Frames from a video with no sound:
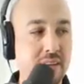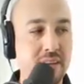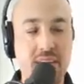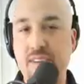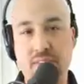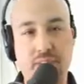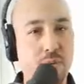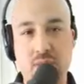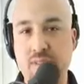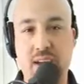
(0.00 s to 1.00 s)
It doesn't
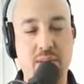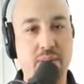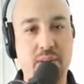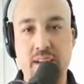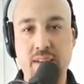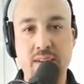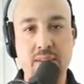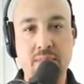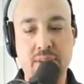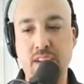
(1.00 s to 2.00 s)
work that way.
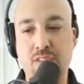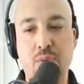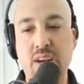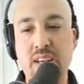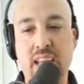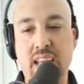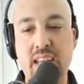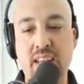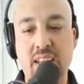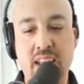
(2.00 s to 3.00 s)
Because one
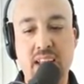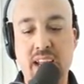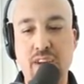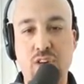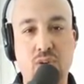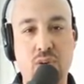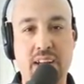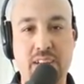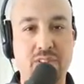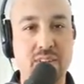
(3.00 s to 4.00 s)
hit and you're
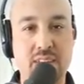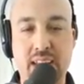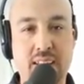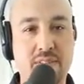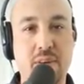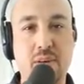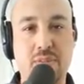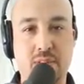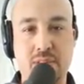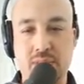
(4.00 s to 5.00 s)
crushed and it's
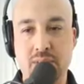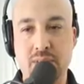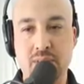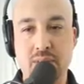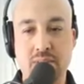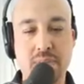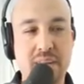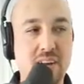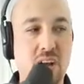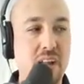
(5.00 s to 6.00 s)
over.
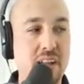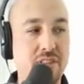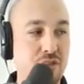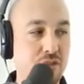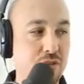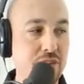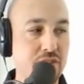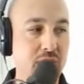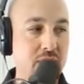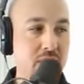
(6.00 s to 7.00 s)
Somebody call up the
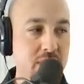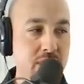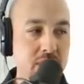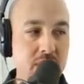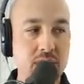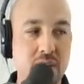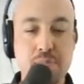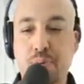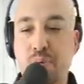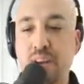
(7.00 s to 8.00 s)
stretcher.
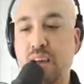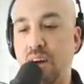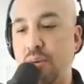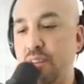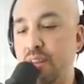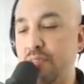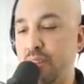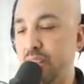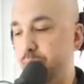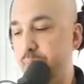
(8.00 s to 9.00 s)
Good point. I would
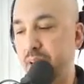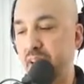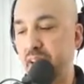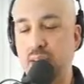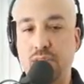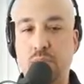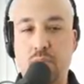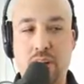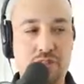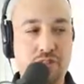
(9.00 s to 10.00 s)
definitely pay to
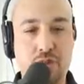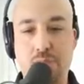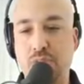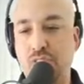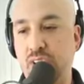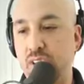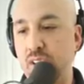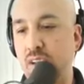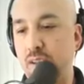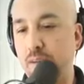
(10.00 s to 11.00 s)
watch Triple G and
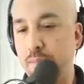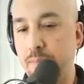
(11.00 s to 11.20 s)
Canelo.